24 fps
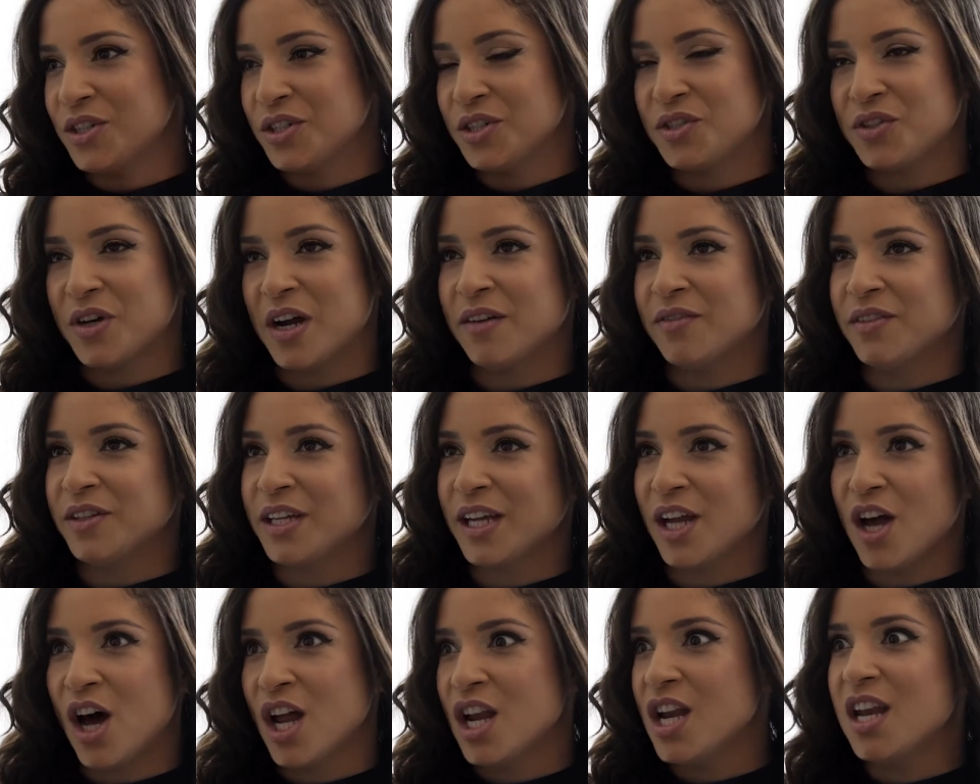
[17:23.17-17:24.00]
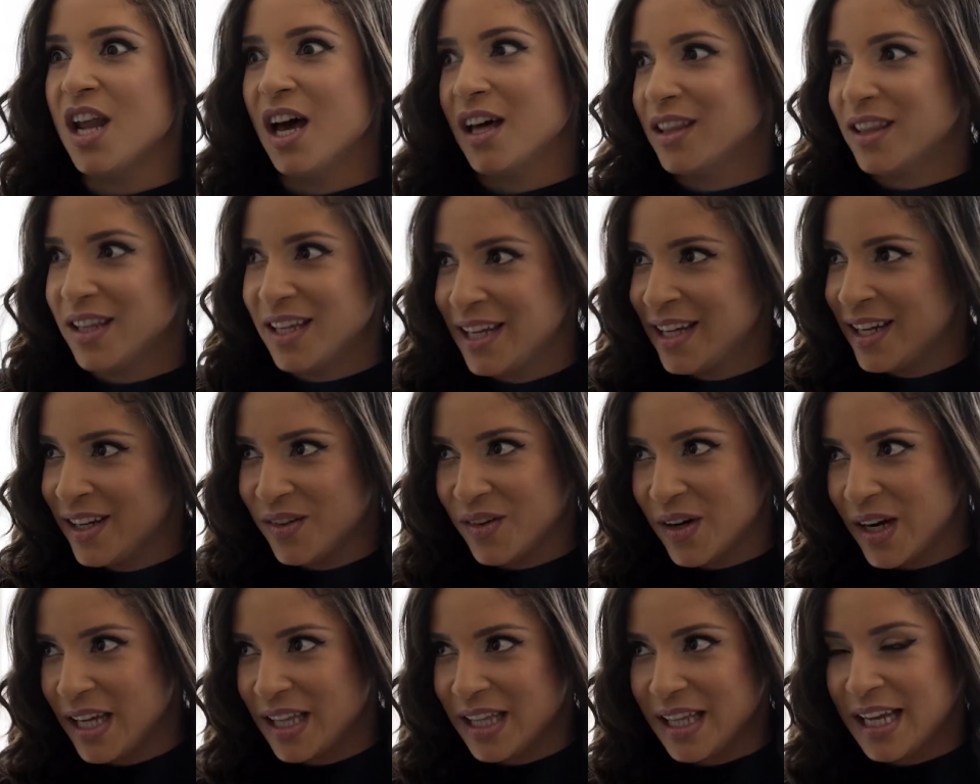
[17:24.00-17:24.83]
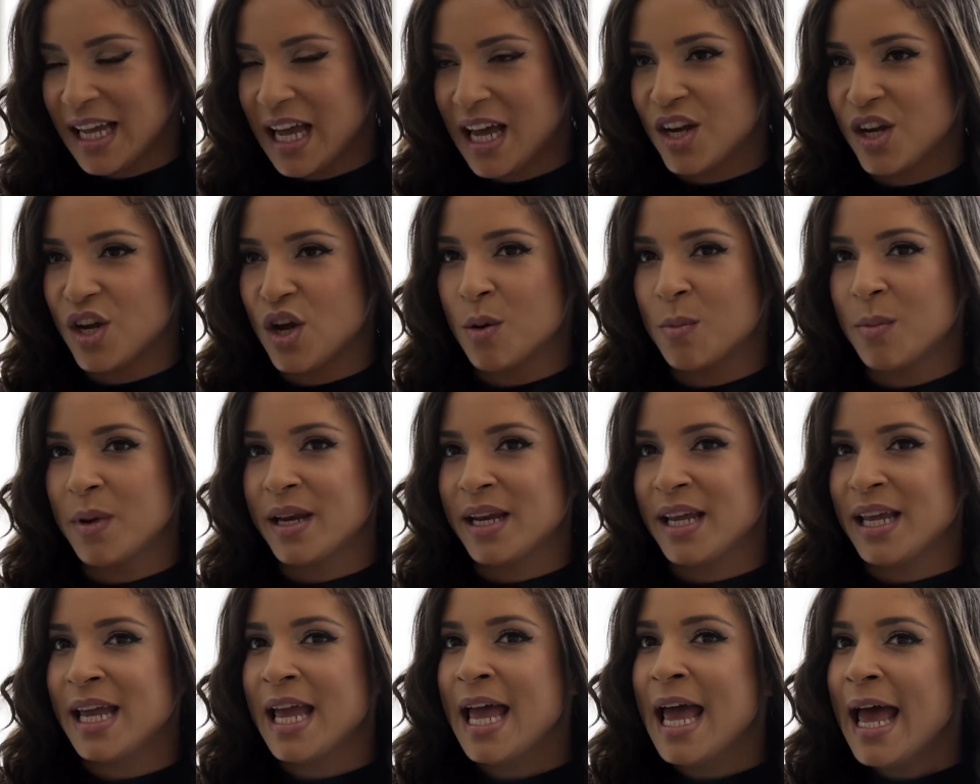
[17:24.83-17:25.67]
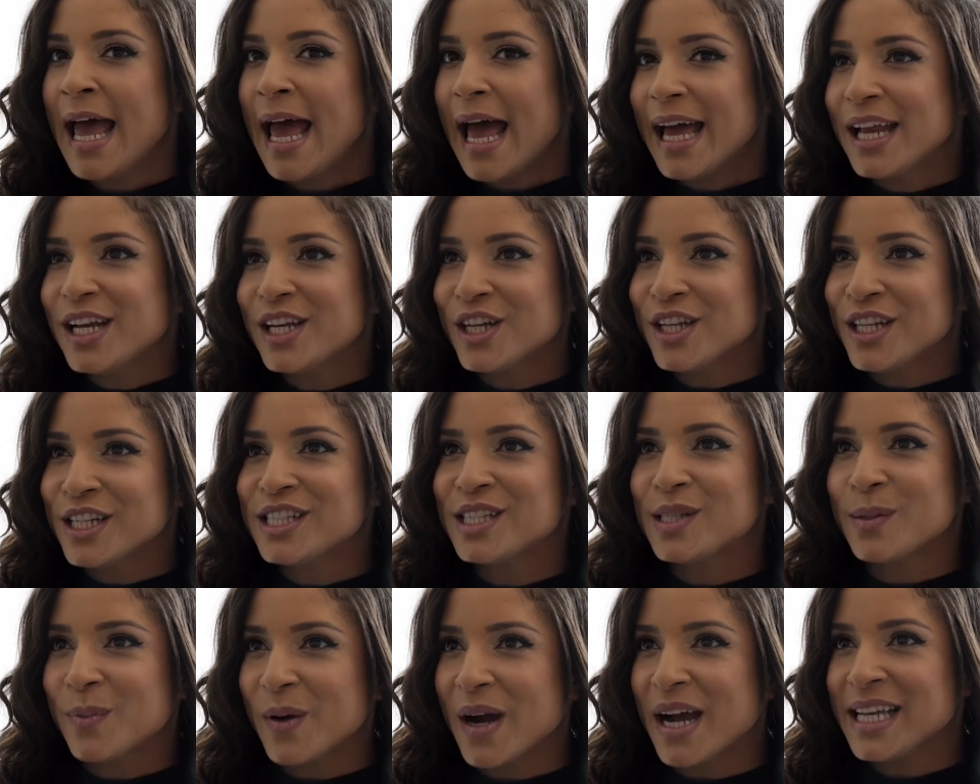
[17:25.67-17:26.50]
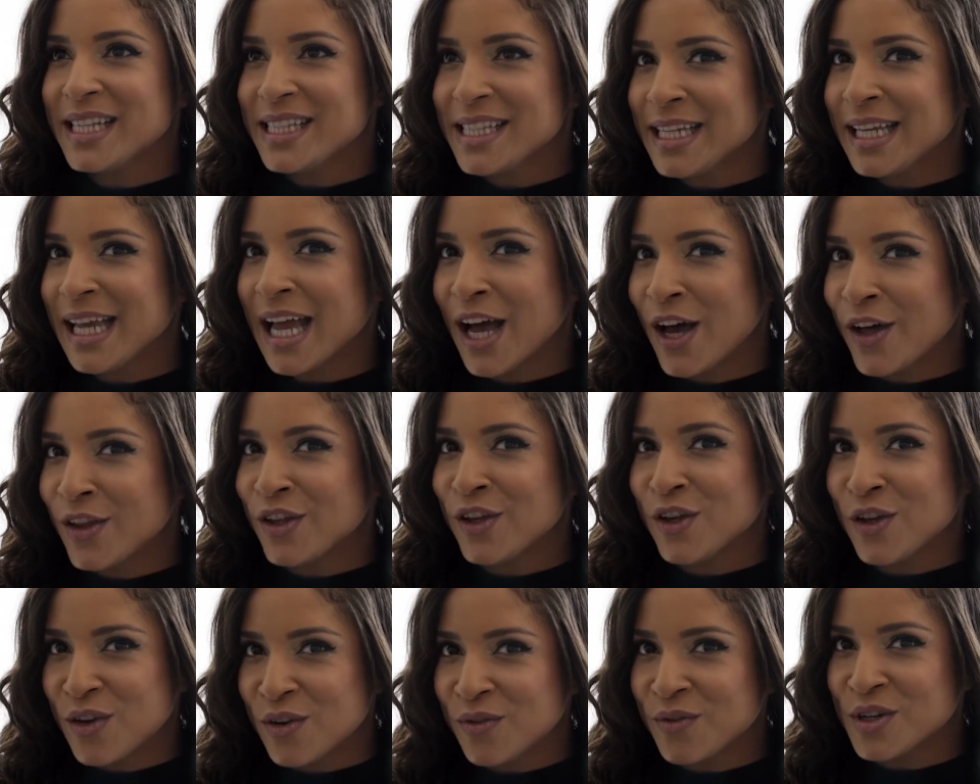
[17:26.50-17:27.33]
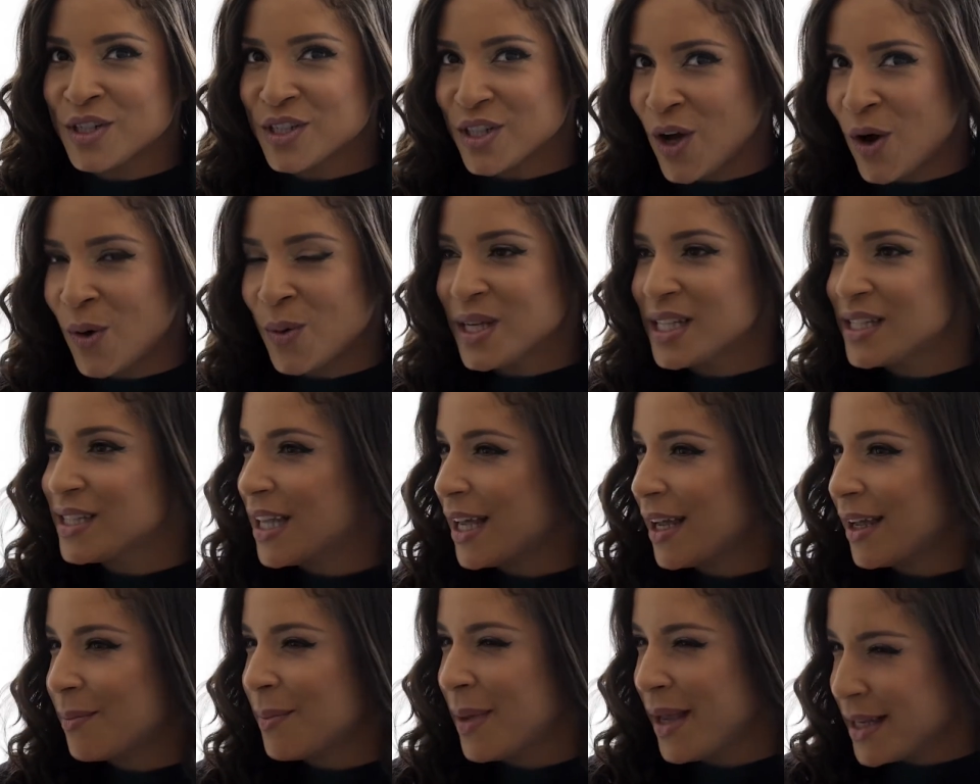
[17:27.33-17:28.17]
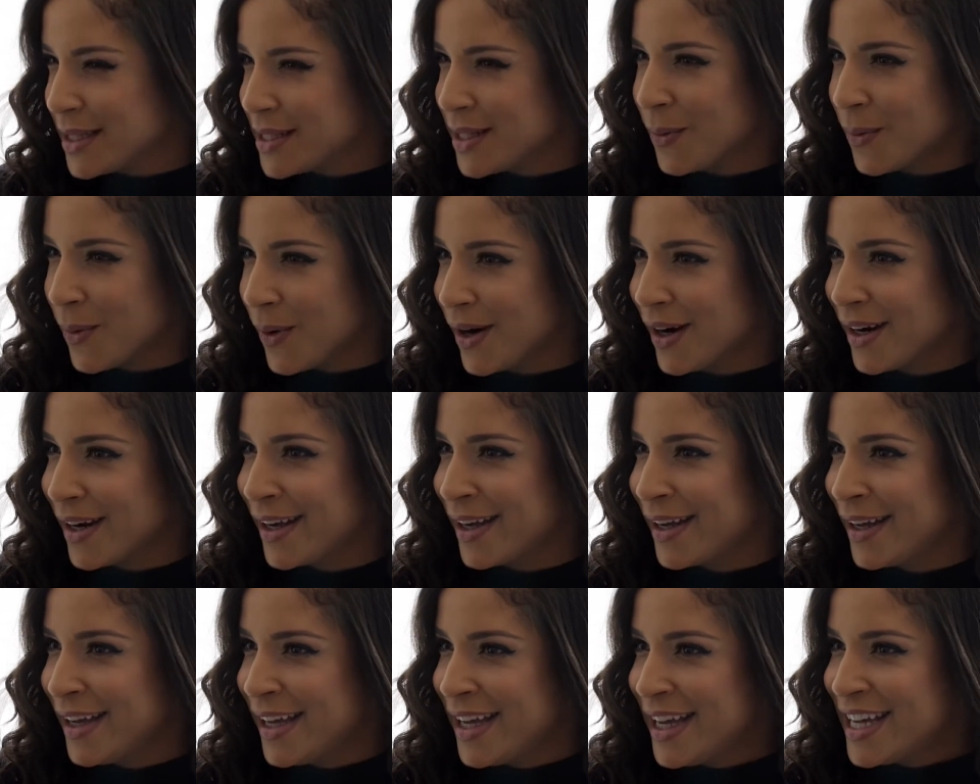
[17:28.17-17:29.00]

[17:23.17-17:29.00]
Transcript: years traveling on nothing, right? Like had no money, and it's surprising how the universe always like makes it work.